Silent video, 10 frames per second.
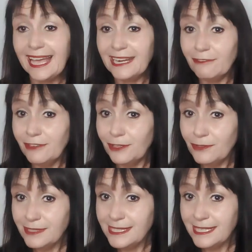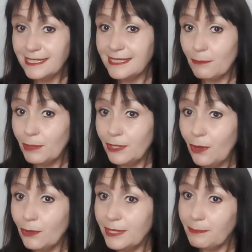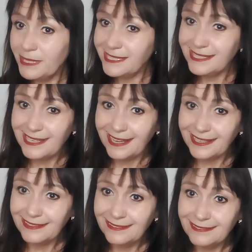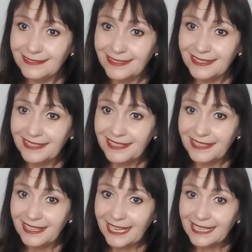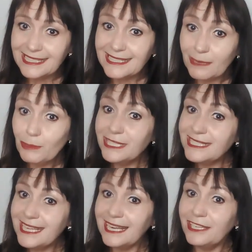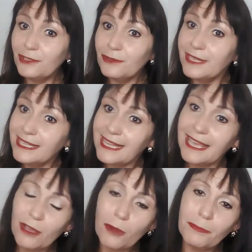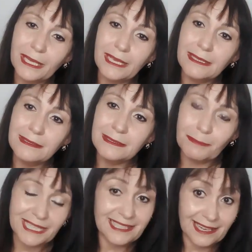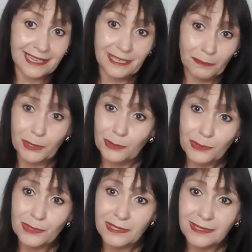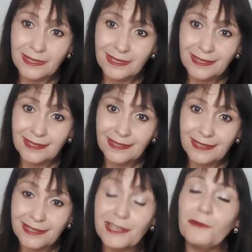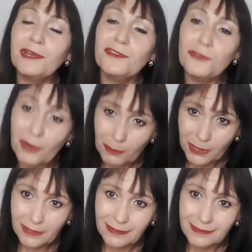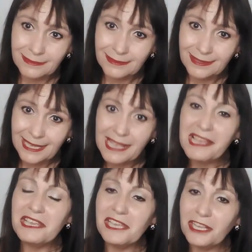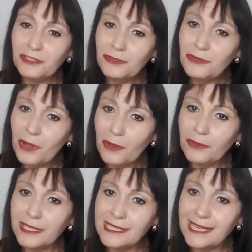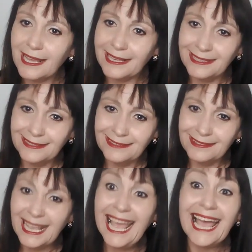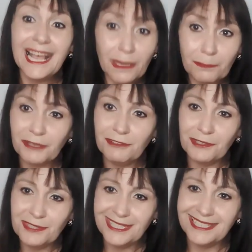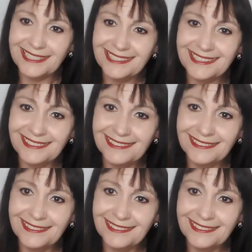And if you see someone hold up this sign, someone is telling you that they are being domestically abused. They're in trouble. Get to know the sign. Help if you see it.